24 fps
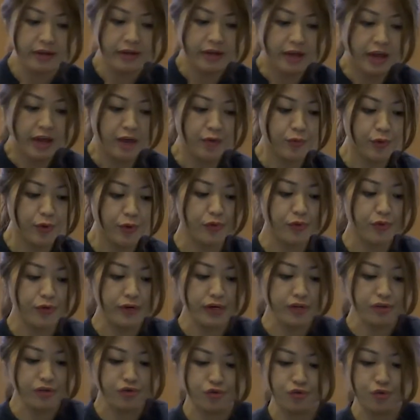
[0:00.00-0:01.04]
and when we
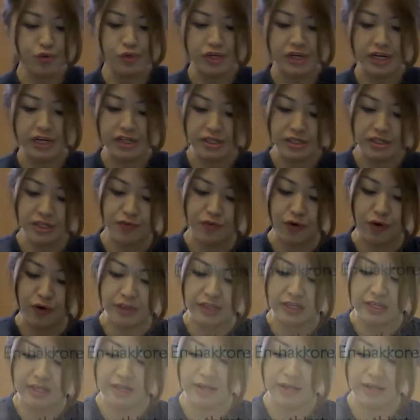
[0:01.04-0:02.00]
read through Judges 14